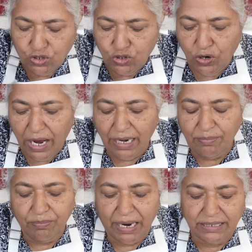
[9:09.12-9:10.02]
To
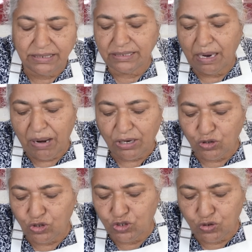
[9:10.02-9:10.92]
help my
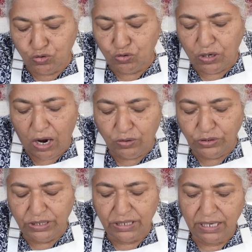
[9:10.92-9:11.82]
tomatoes to cook
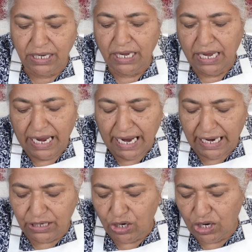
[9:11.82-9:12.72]
out
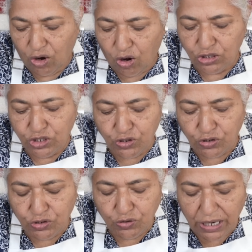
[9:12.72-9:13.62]
and also
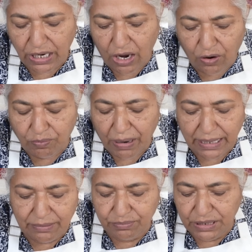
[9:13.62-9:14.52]
to allow
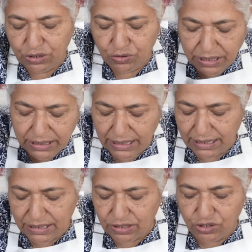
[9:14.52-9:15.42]
my meat to get a
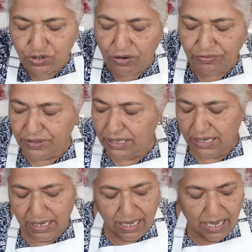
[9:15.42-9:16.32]
little soft,
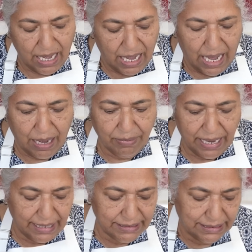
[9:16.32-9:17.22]
I'm
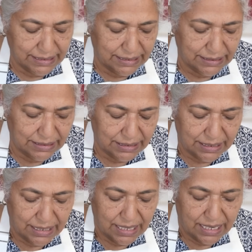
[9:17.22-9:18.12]
adding in
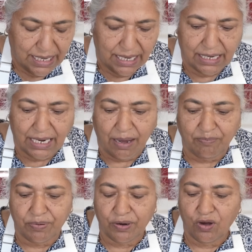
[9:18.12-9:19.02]
a cup
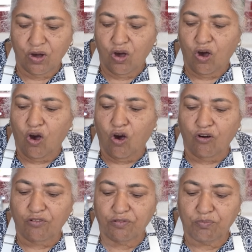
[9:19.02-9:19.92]

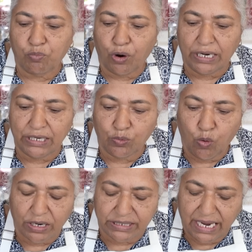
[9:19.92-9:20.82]
of boiling
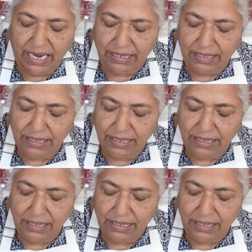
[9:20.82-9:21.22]
water.